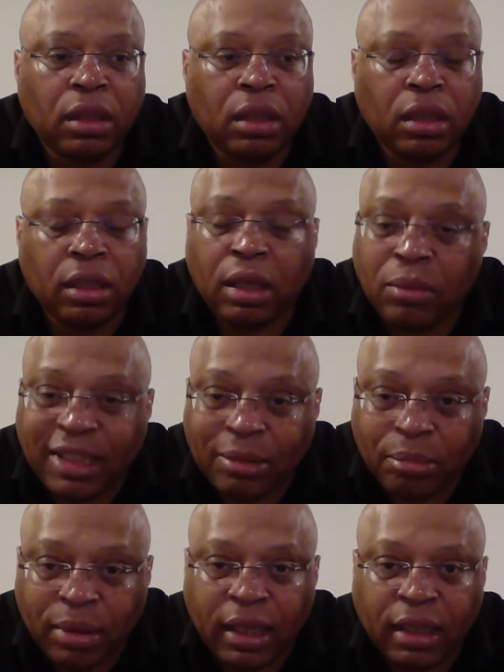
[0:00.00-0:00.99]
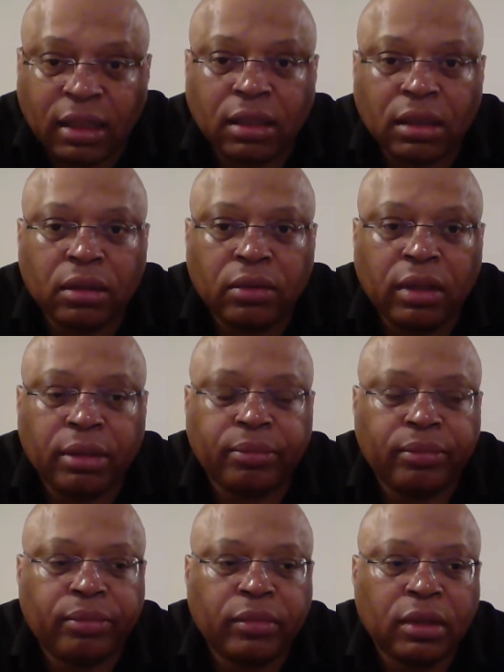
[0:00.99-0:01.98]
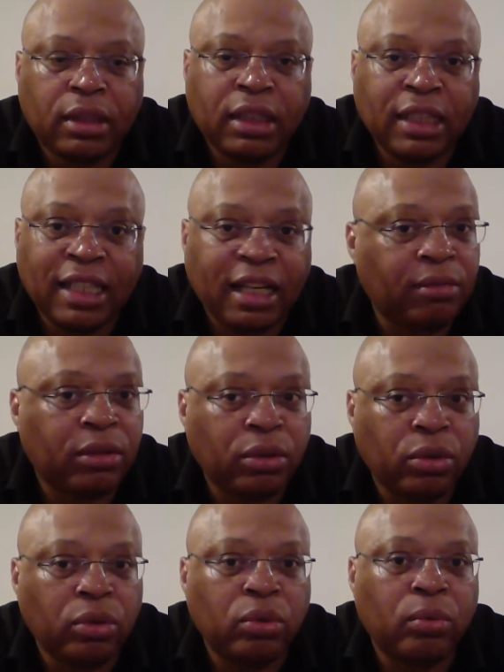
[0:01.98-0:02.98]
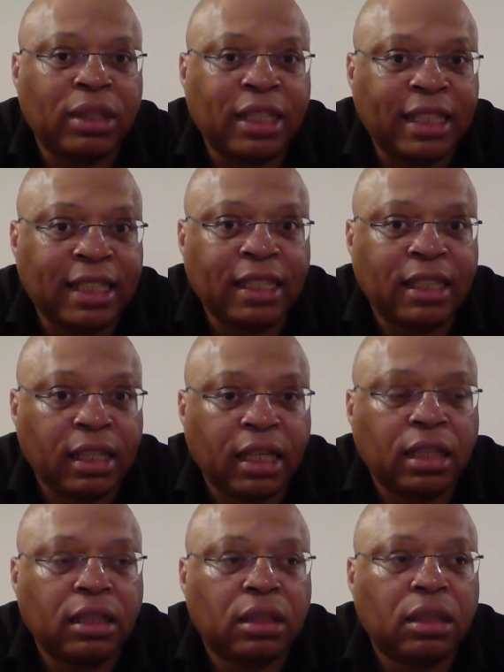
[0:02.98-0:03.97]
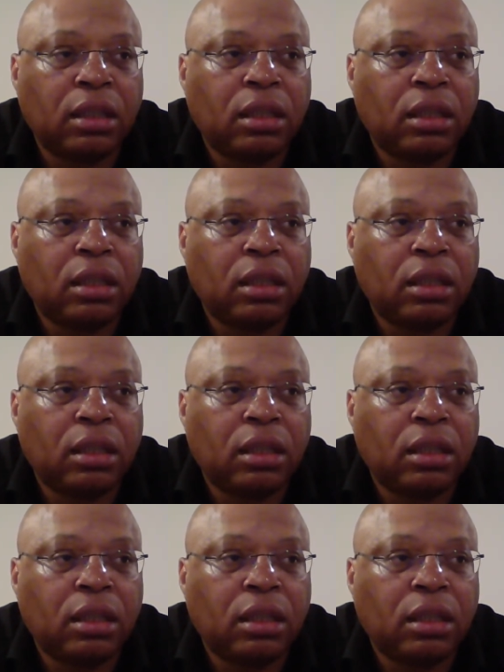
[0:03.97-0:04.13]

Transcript: And that was in place, right? They didn't have to do what they did next.